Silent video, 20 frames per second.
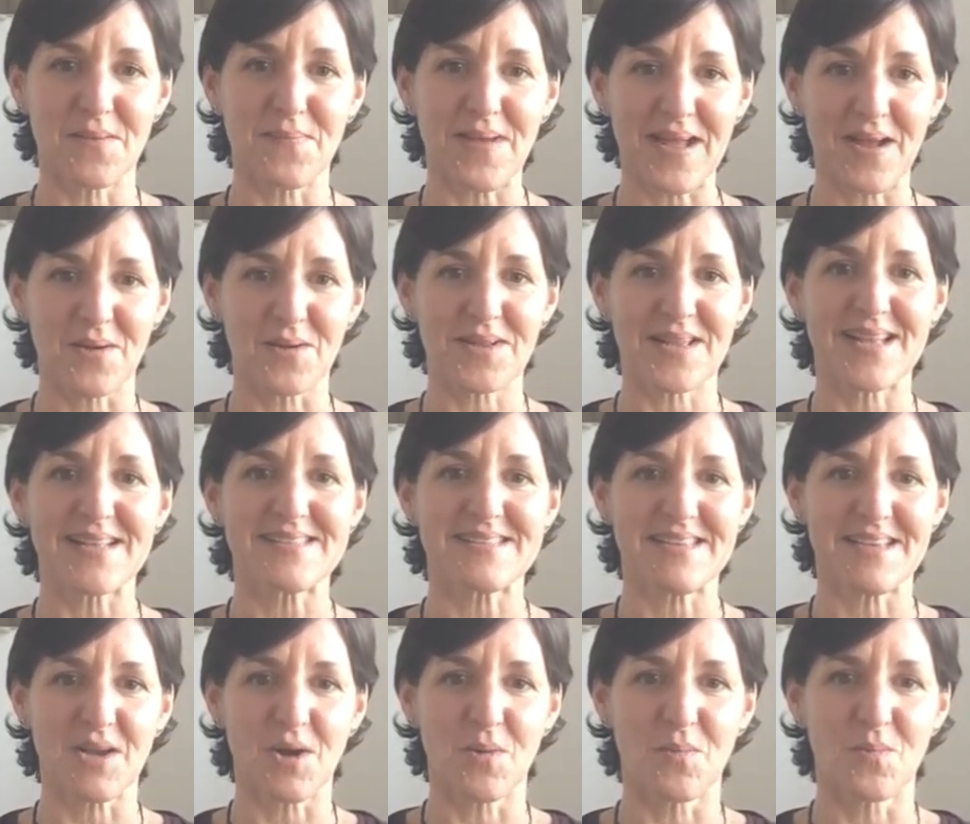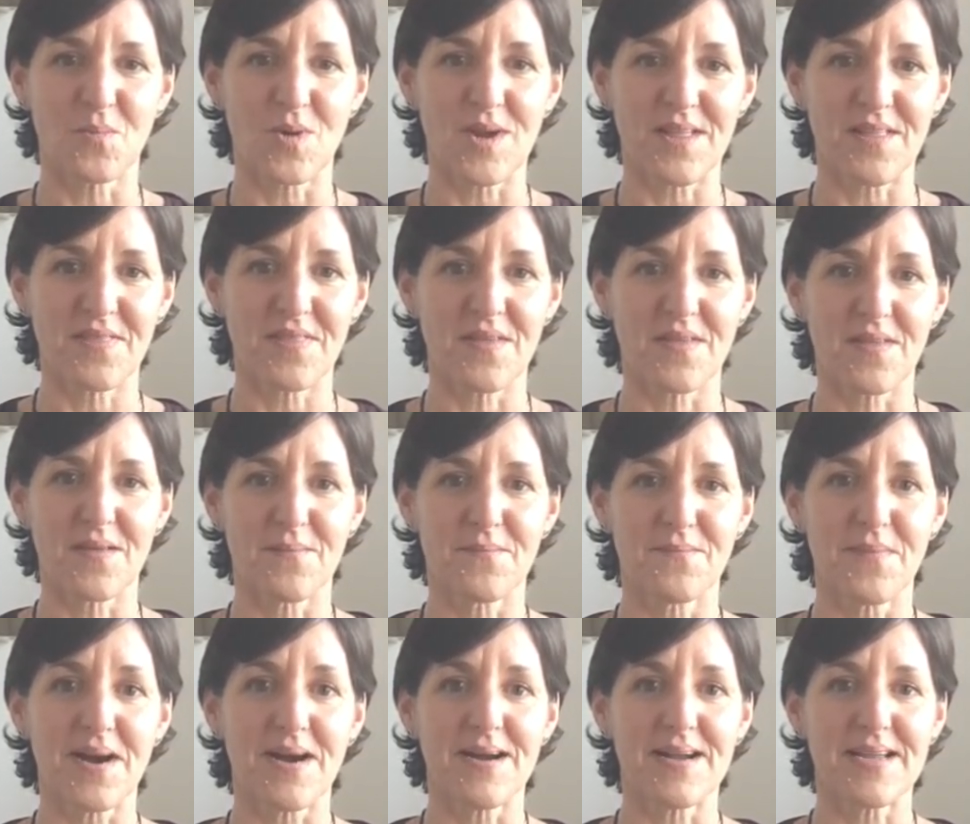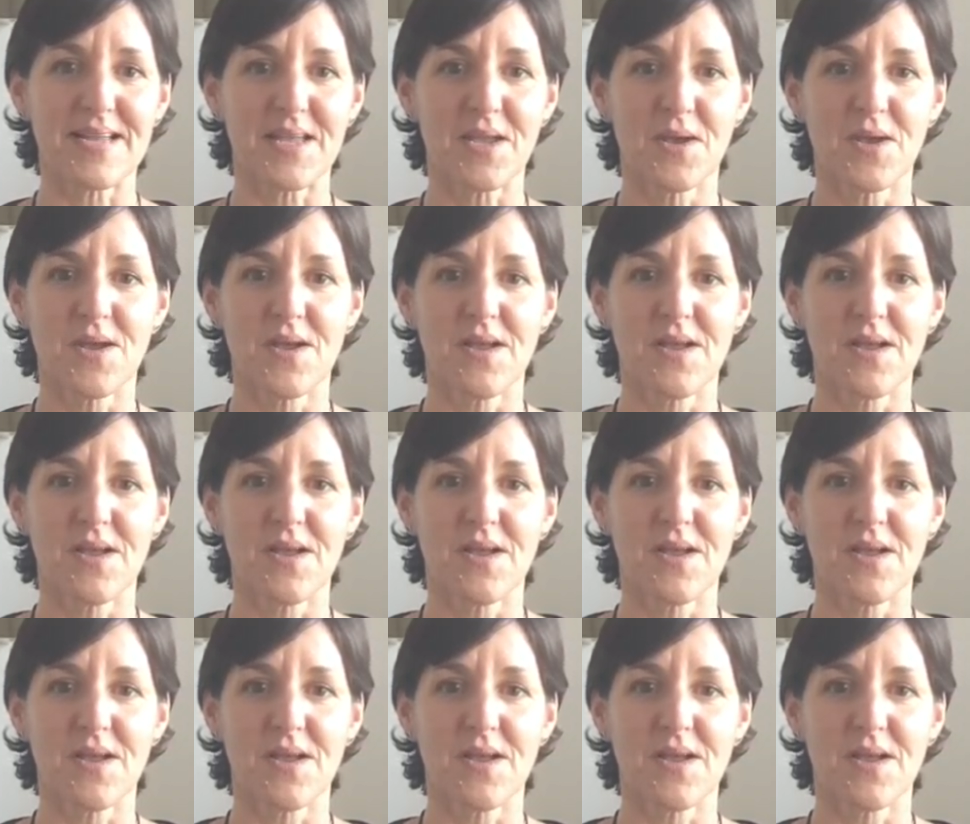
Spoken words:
about getting on with my